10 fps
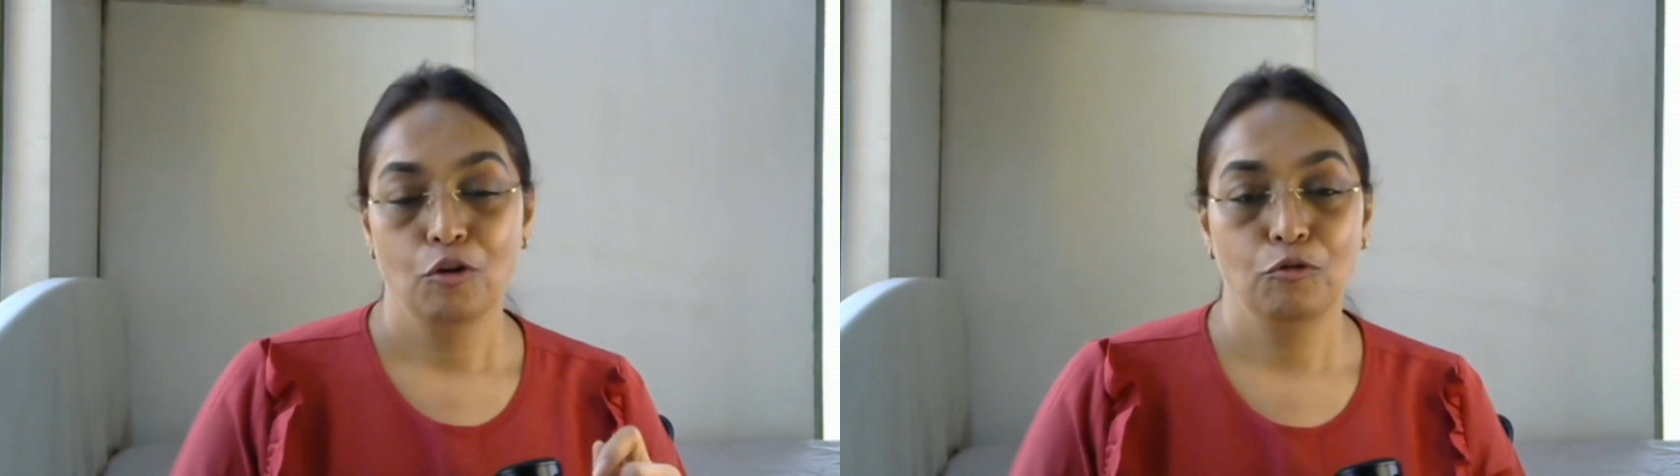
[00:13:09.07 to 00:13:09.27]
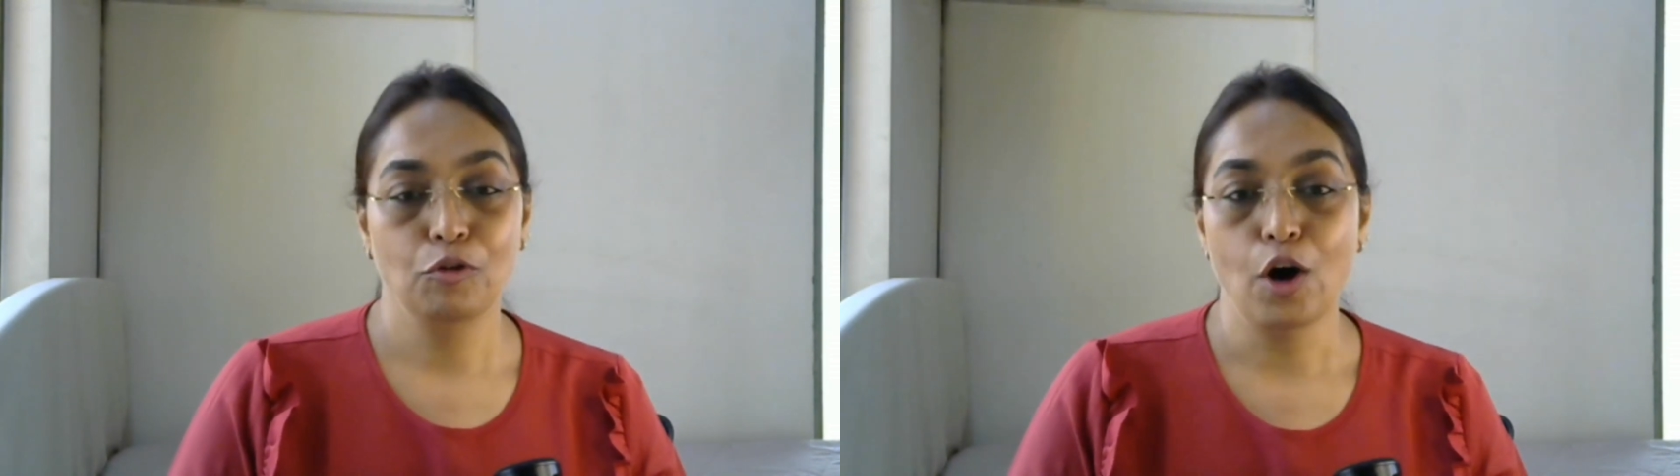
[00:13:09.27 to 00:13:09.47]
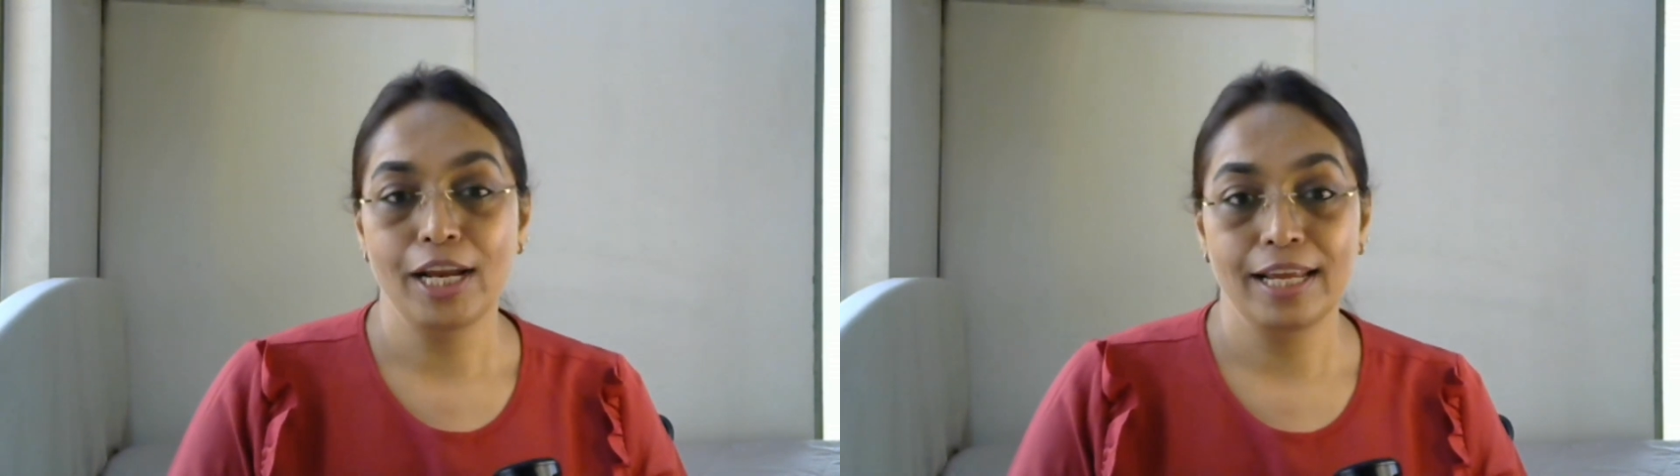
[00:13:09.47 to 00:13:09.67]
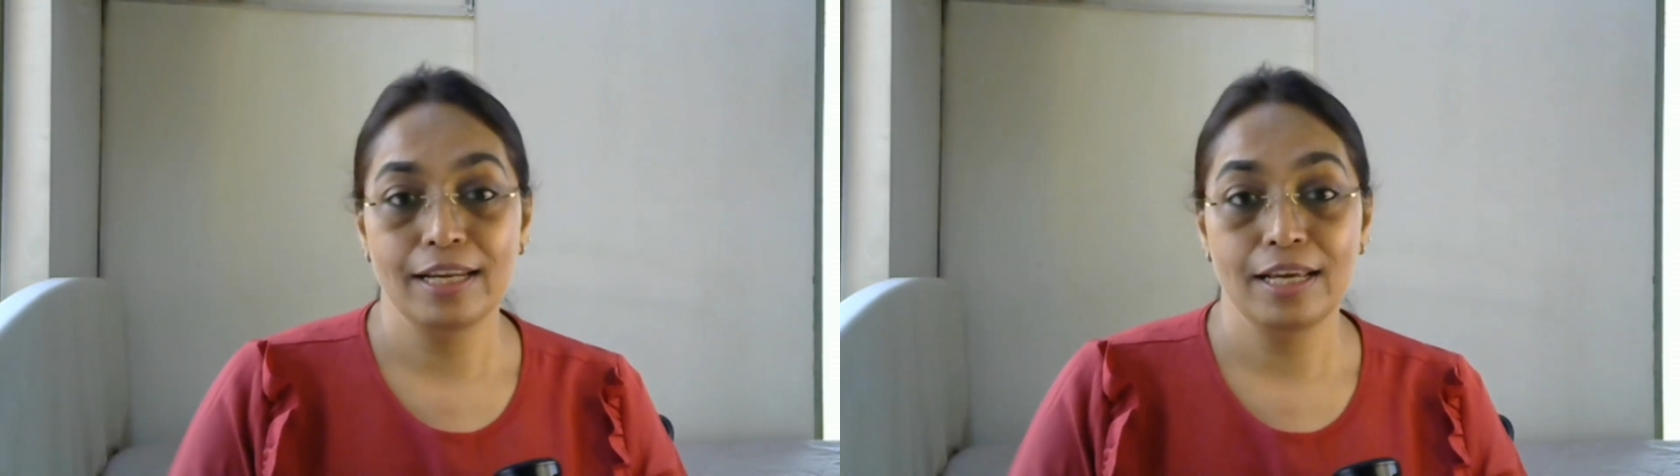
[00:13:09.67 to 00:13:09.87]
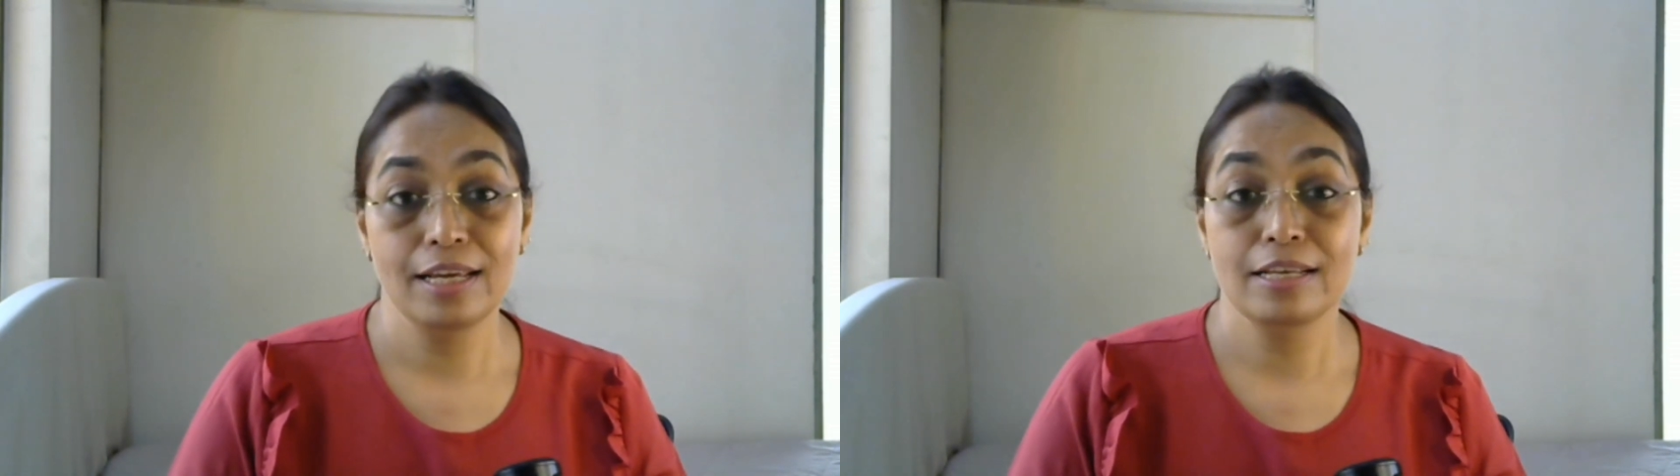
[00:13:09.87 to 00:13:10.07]
For
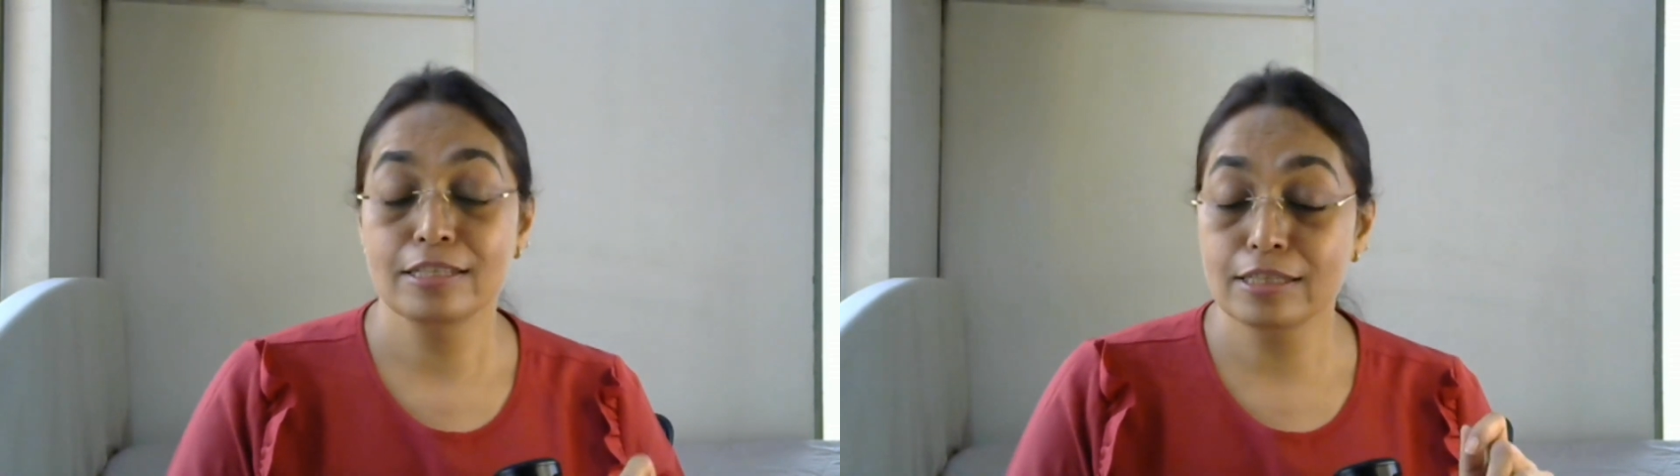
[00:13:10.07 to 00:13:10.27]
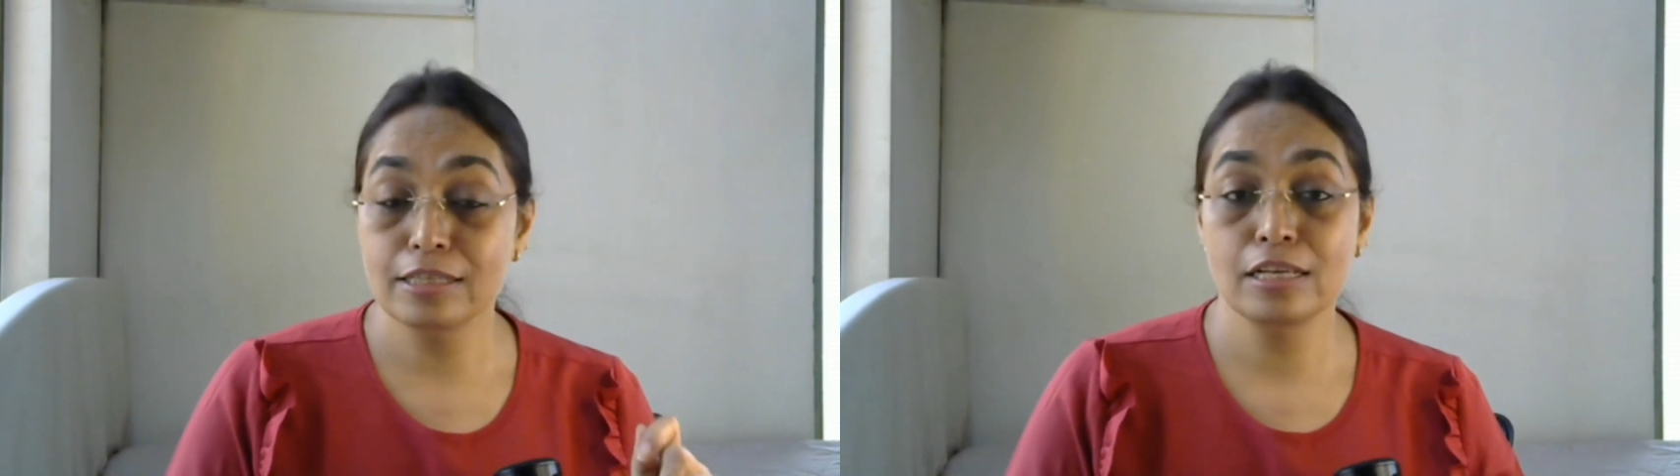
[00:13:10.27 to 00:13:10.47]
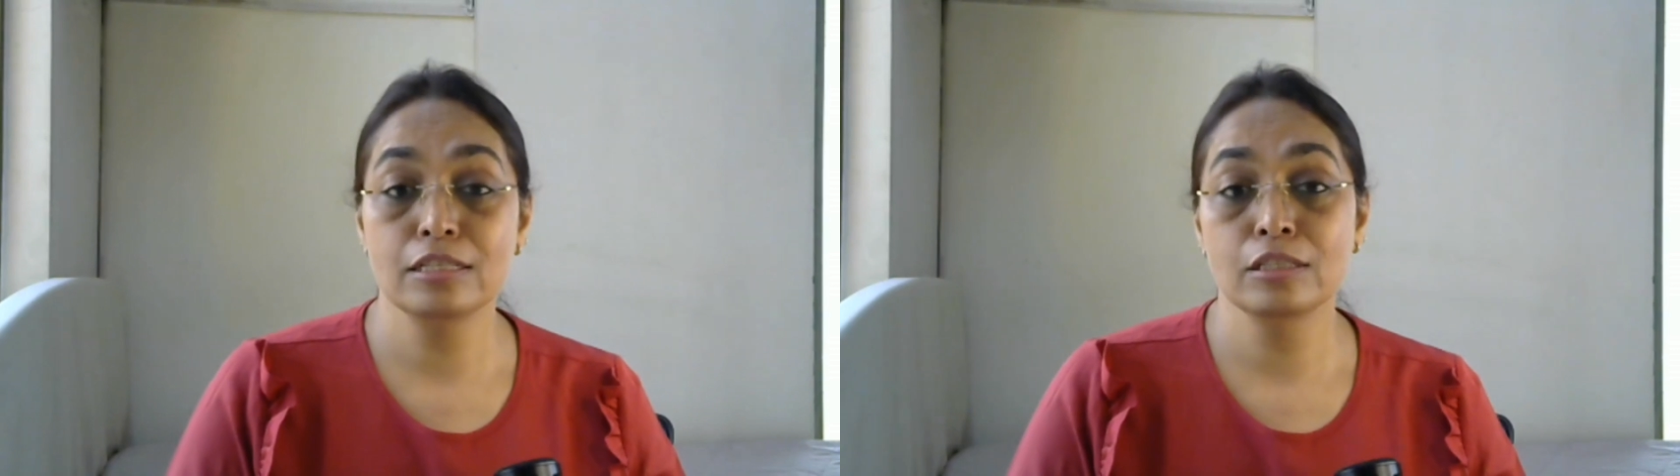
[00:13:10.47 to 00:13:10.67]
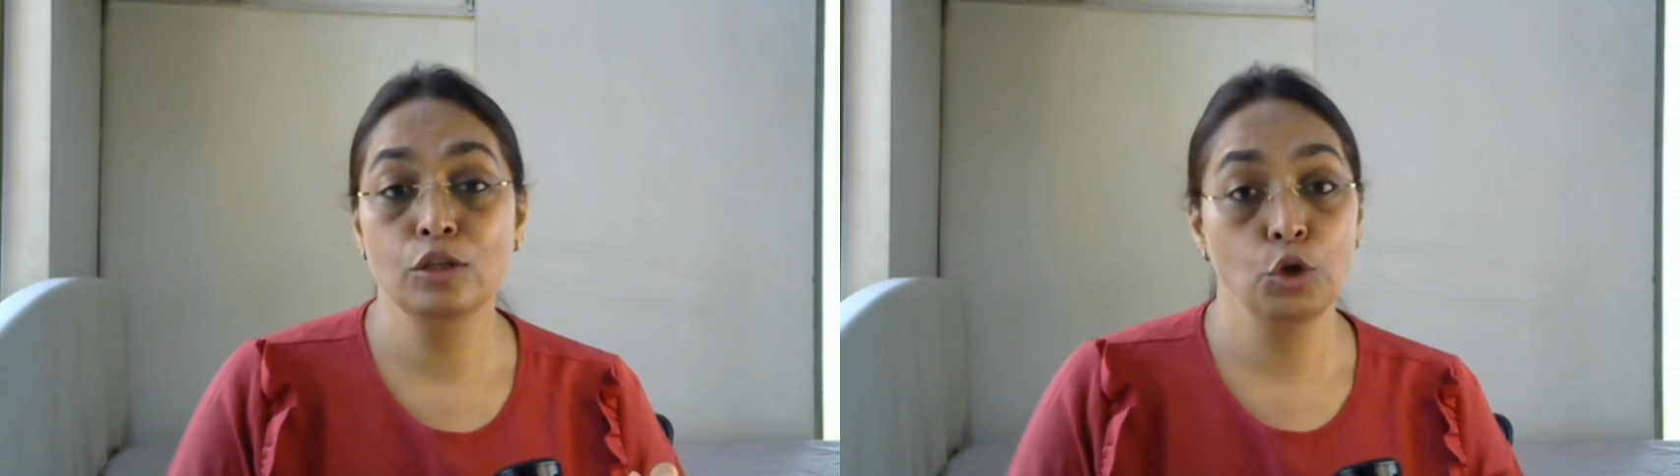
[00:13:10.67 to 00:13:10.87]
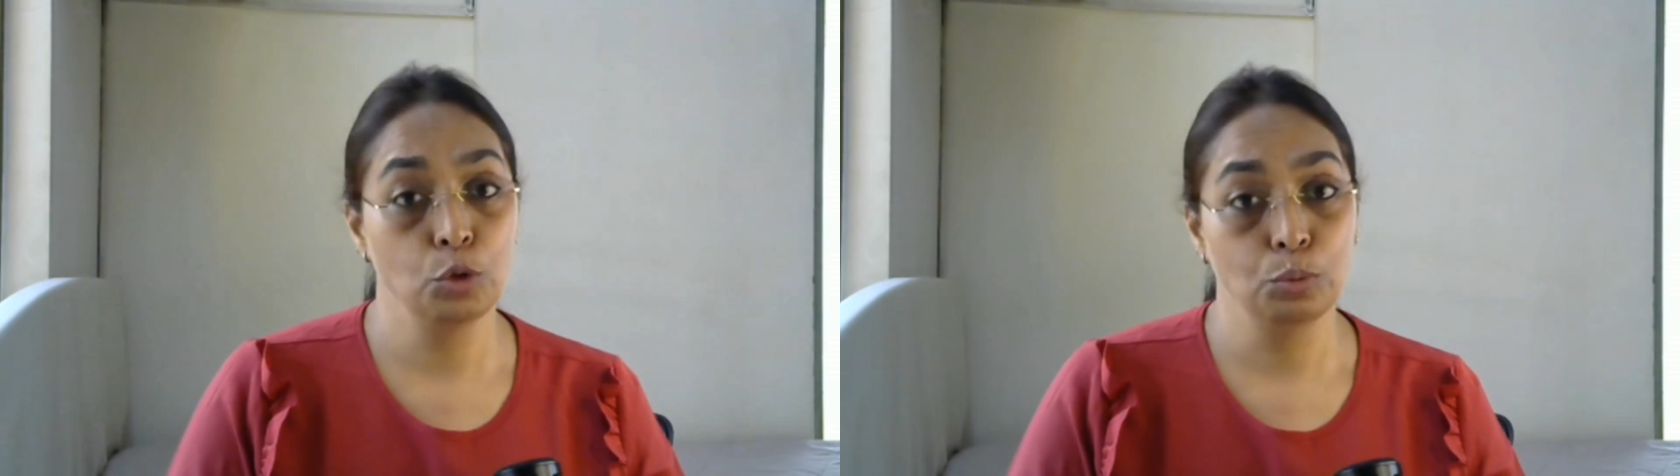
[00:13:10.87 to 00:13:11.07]
Aries, this
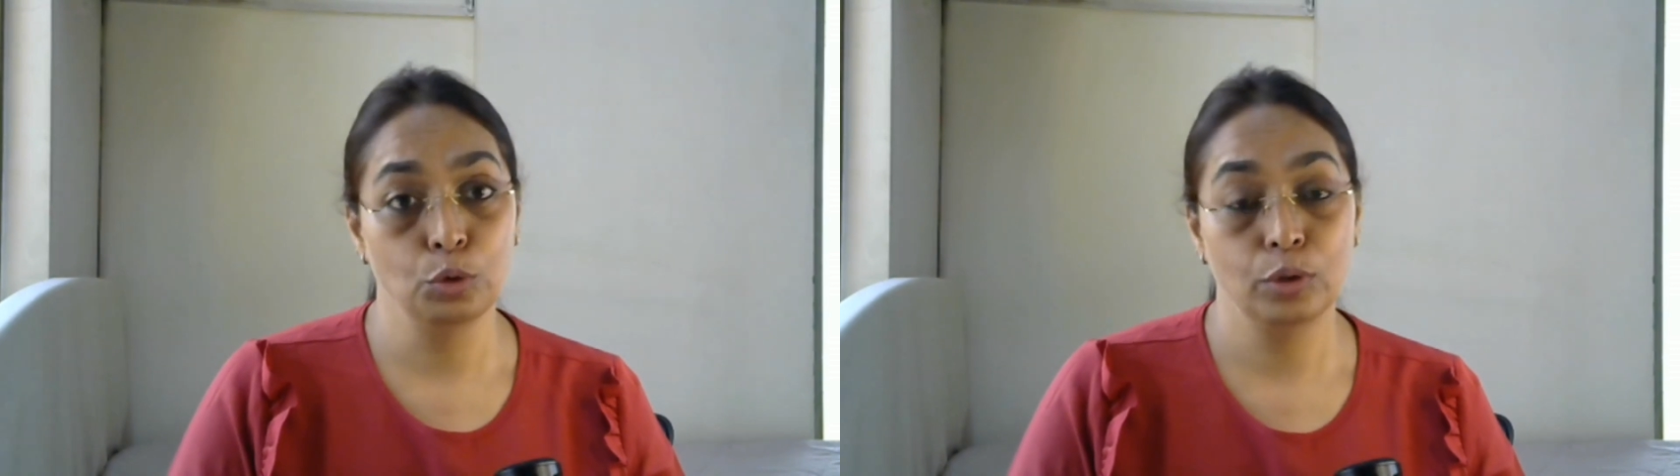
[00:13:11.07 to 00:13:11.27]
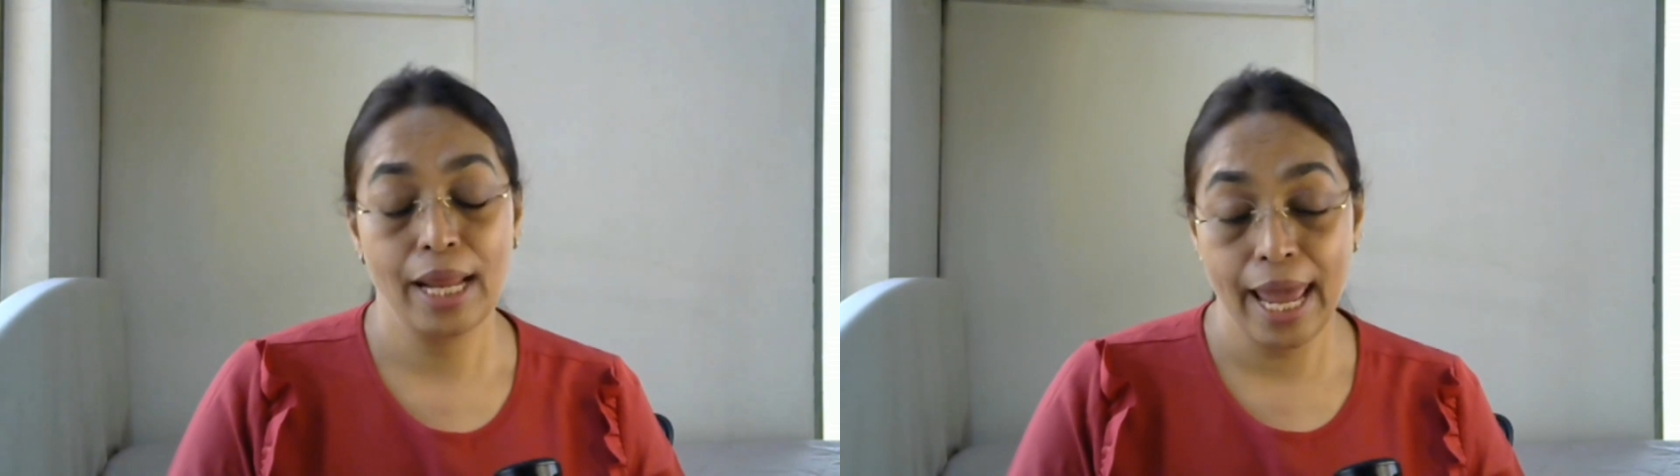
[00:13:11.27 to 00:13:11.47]
new moon